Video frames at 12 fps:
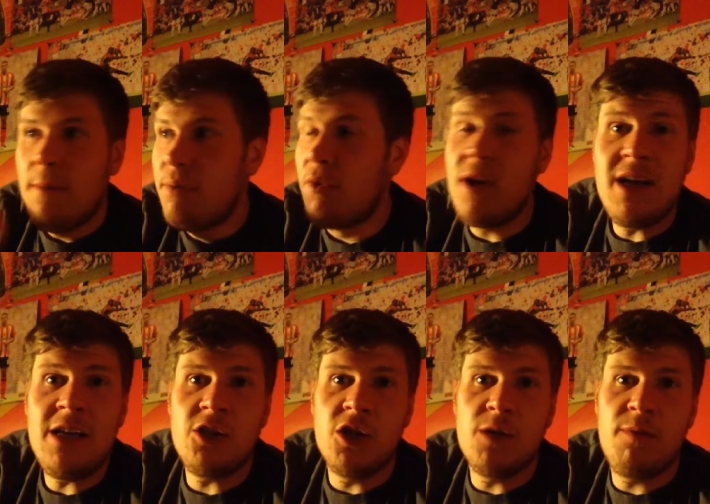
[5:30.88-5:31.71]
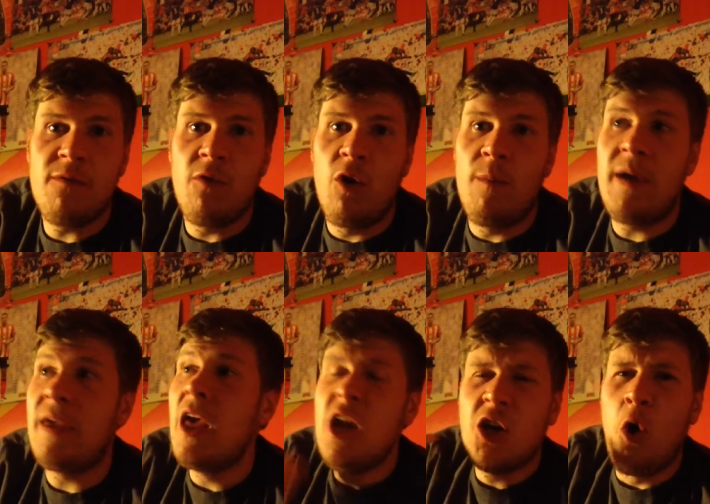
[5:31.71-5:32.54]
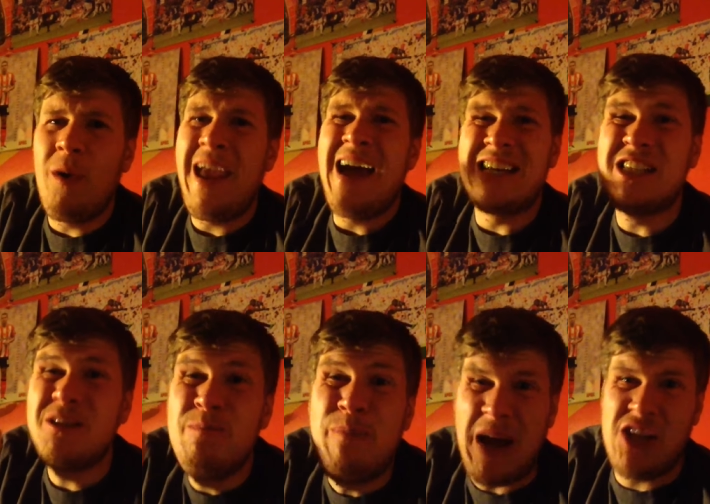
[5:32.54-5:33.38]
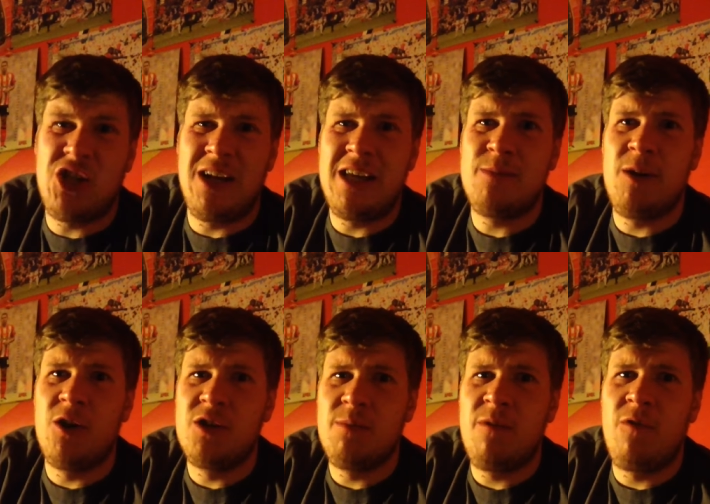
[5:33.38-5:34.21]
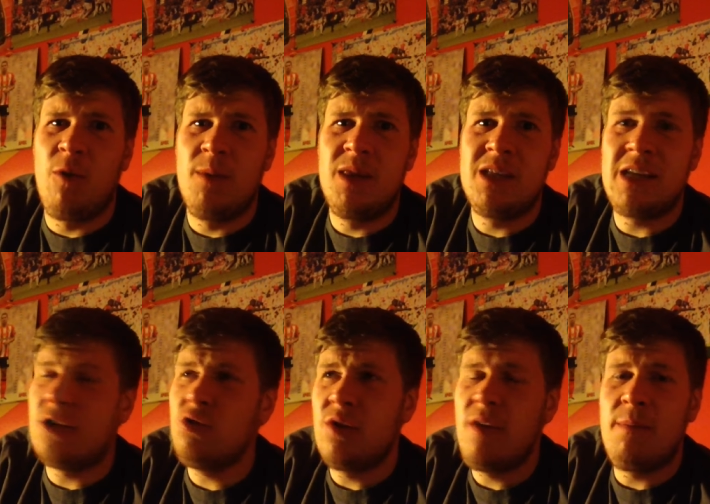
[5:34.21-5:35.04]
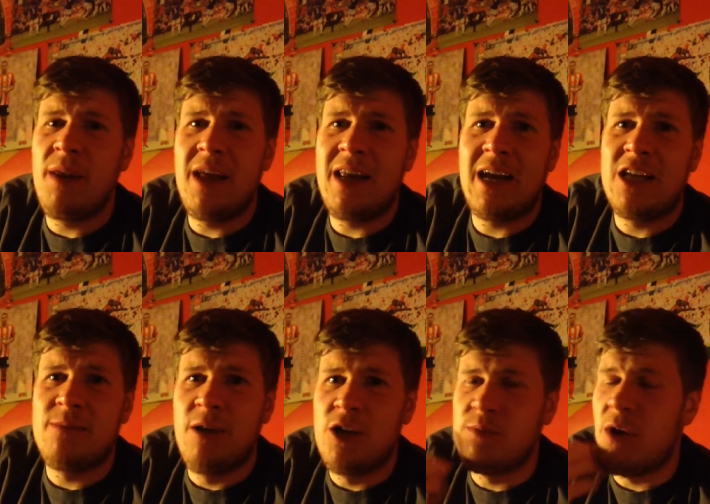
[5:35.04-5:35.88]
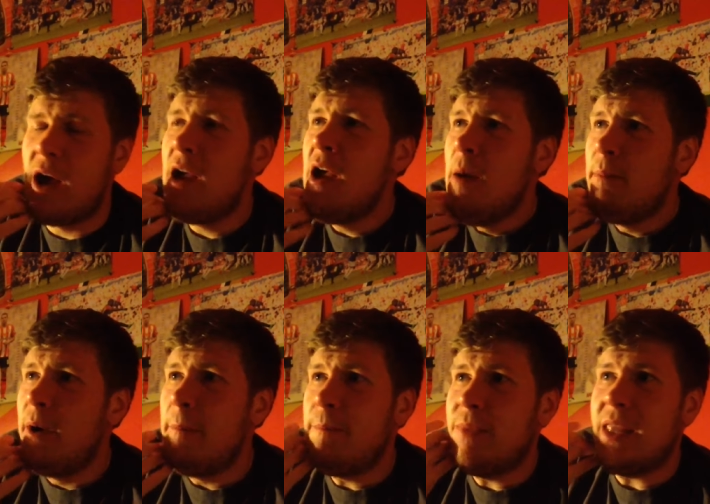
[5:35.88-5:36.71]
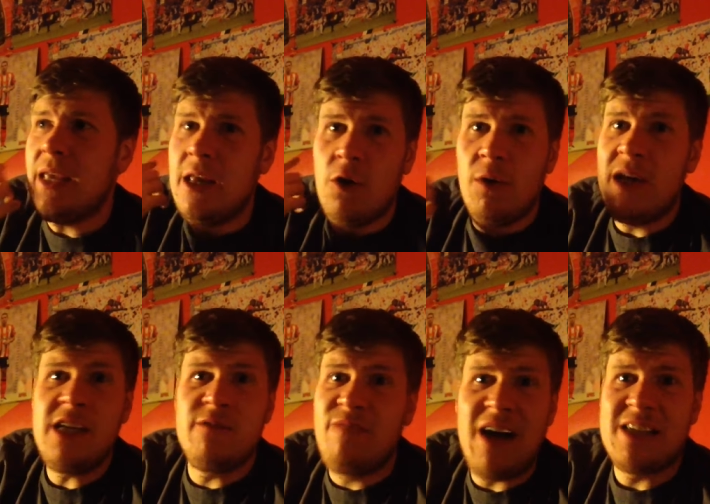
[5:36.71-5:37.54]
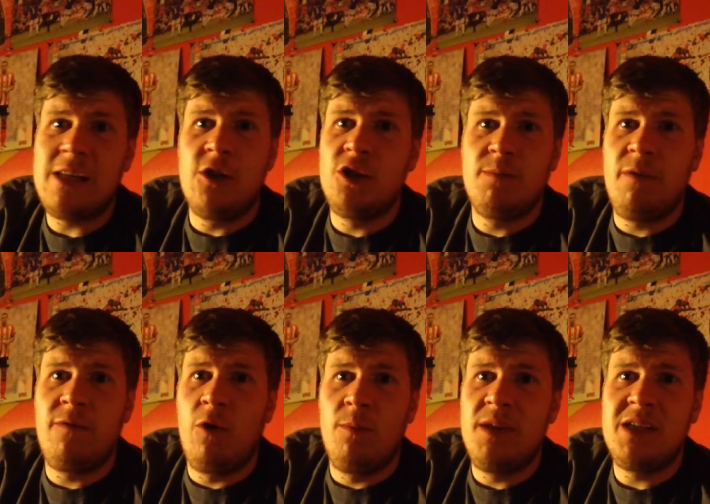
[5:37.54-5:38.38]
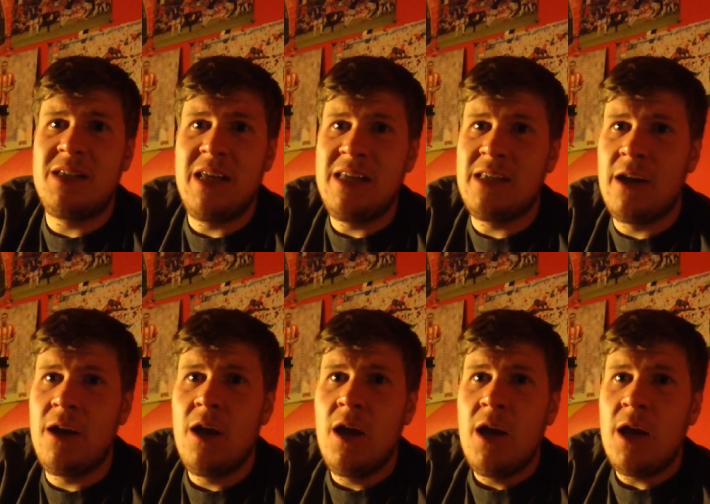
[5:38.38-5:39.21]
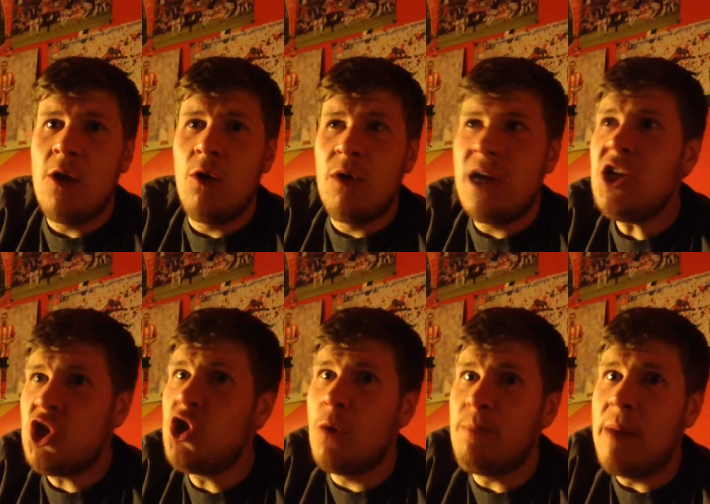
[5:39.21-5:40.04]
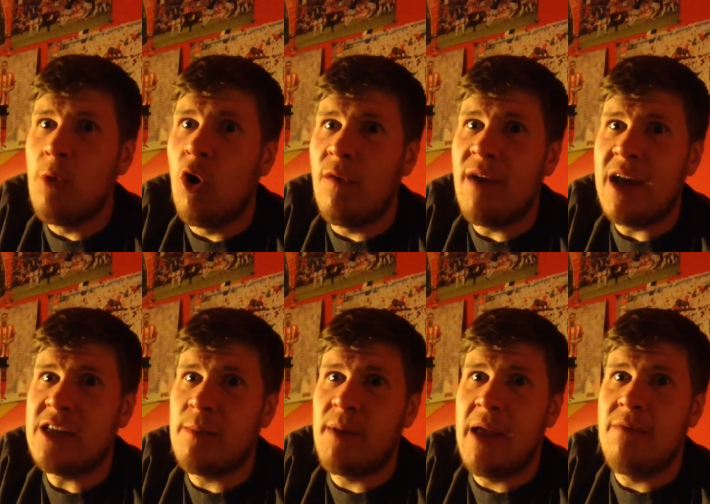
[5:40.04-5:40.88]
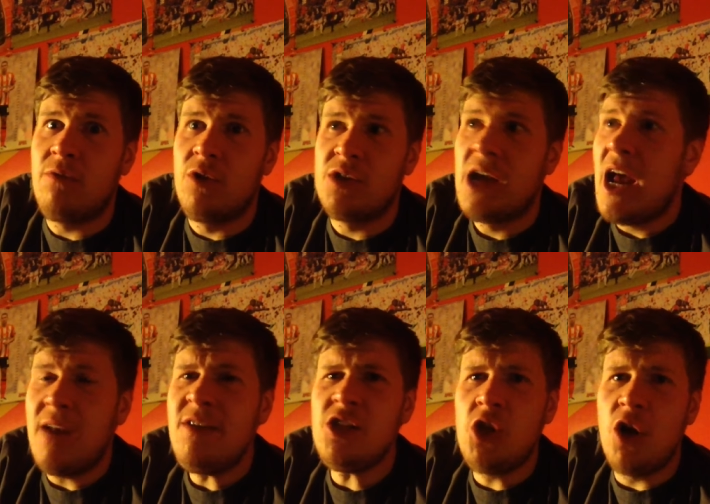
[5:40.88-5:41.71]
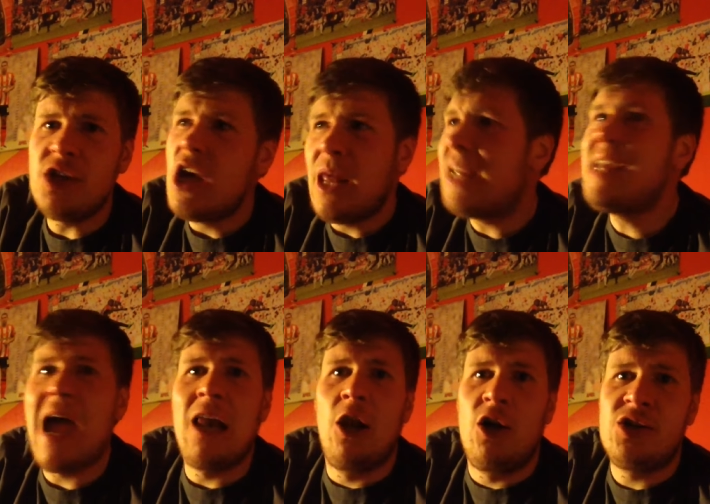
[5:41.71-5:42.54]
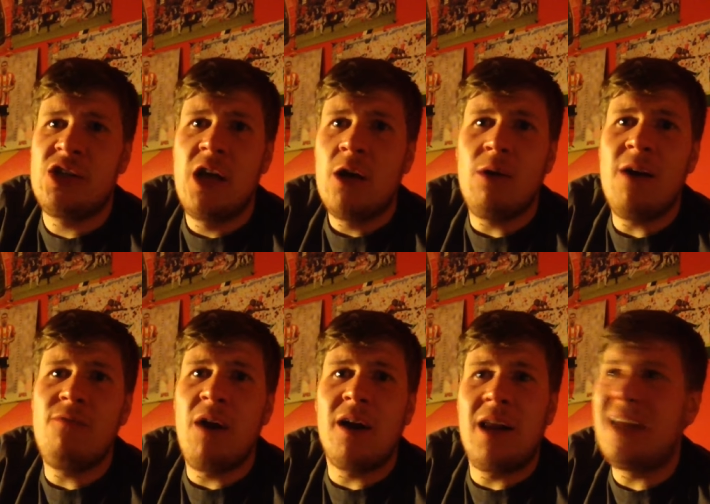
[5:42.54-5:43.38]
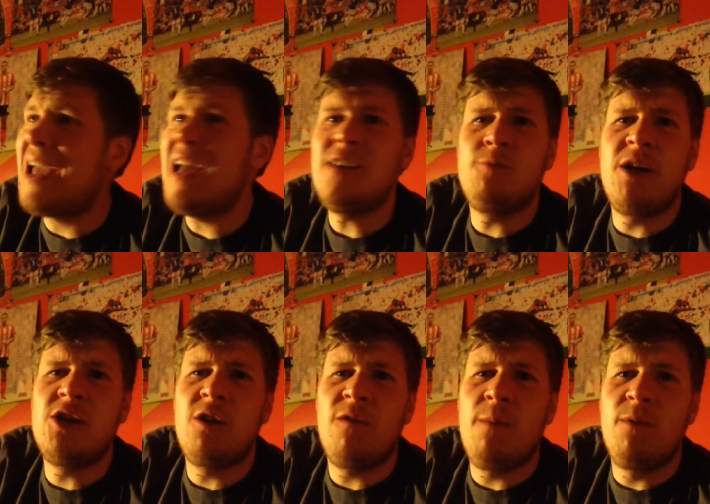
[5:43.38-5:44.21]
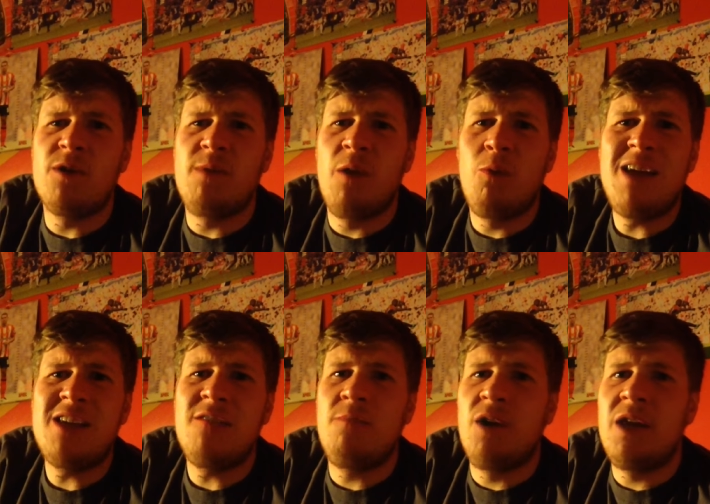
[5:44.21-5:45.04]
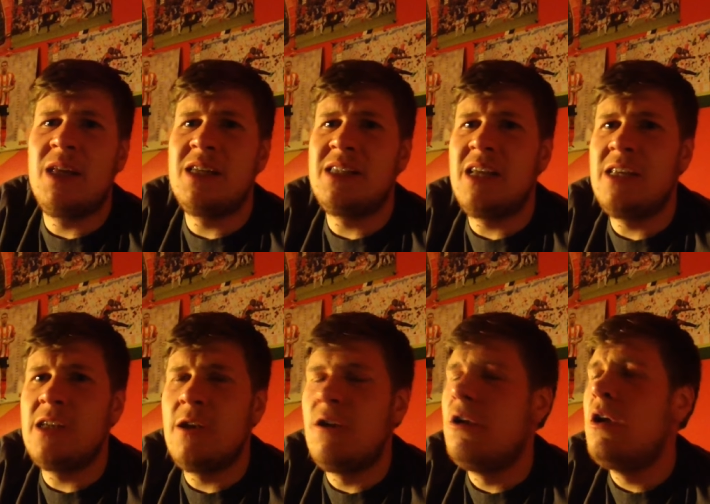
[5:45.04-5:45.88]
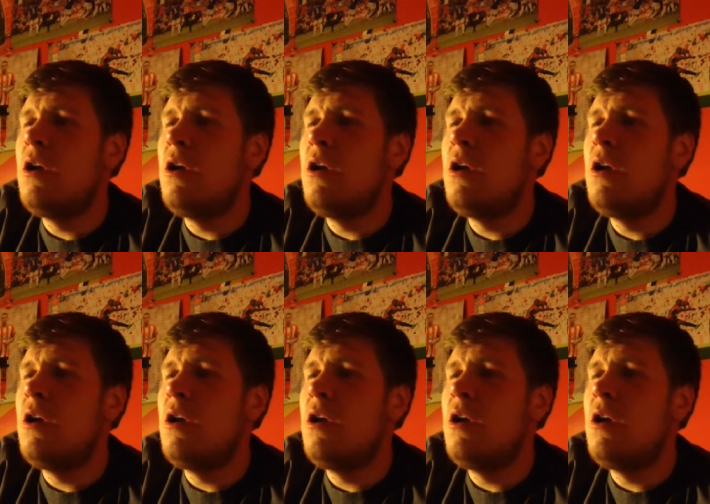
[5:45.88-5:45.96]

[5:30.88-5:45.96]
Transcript: Barini's underperforming. Kone especially has been underperforming this. I don't know if he played against Middlesbrough, but, he's vastly underperformed this season. He should be motivated to play for us. And if he's not, then get lost. Quite frankly, get his wages off the books. It's been a waste of money this season.